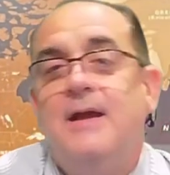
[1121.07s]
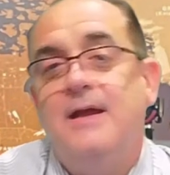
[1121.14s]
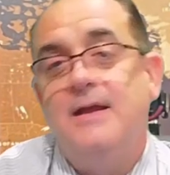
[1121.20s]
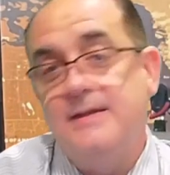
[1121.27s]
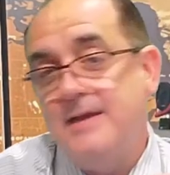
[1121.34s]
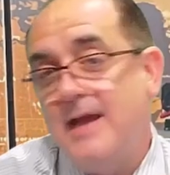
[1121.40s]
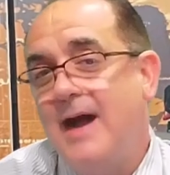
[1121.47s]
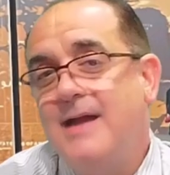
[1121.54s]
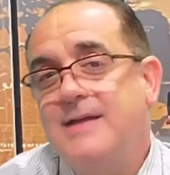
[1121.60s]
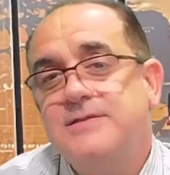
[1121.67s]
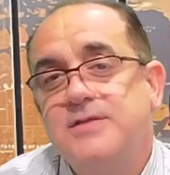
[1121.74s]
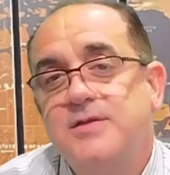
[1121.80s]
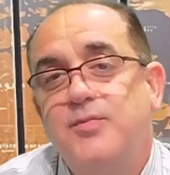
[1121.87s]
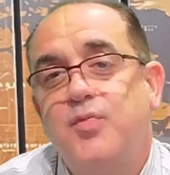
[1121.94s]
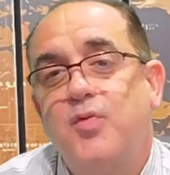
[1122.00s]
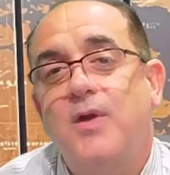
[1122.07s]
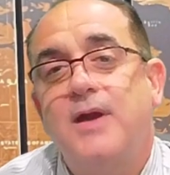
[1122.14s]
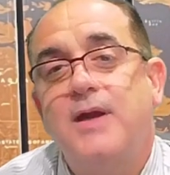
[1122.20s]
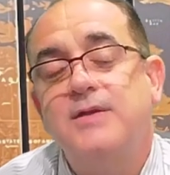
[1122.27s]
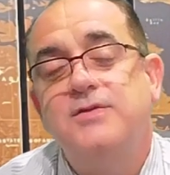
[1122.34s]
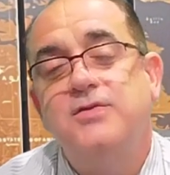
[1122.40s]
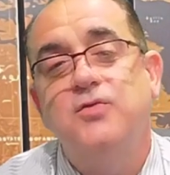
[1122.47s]
not to
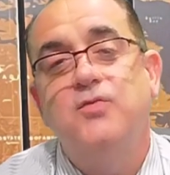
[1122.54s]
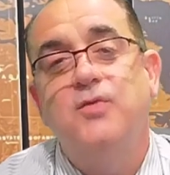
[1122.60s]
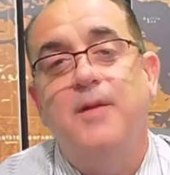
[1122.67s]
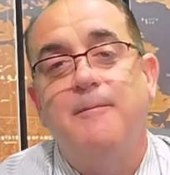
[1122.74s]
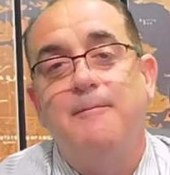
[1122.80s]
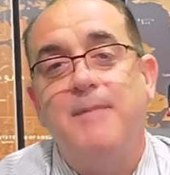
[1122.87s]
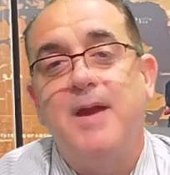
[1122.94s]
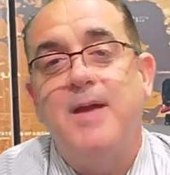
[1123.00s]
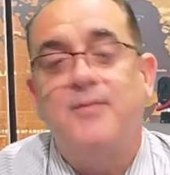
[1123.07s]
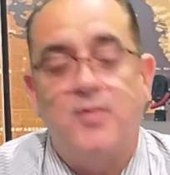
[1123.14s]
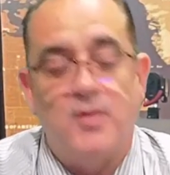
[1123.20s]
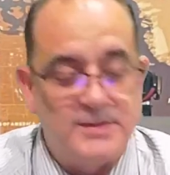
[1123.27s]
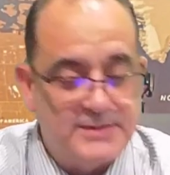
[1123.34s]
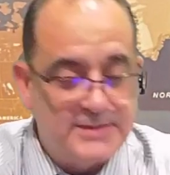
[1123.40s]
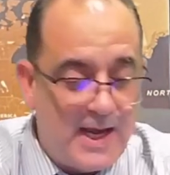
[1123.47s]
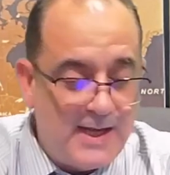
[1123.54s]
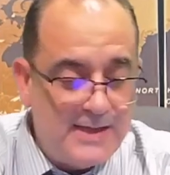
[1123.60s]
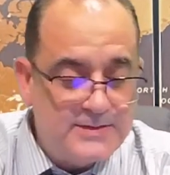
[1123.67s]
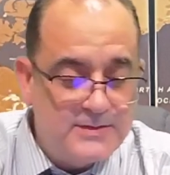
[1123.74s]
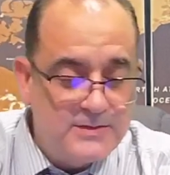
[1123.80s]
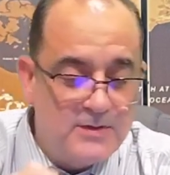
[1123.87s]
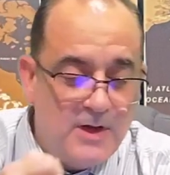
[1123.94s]
bring to remembrance, not
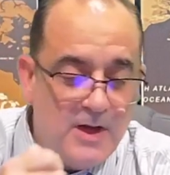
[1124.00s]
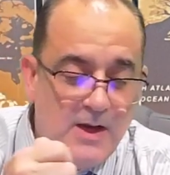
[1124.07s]
to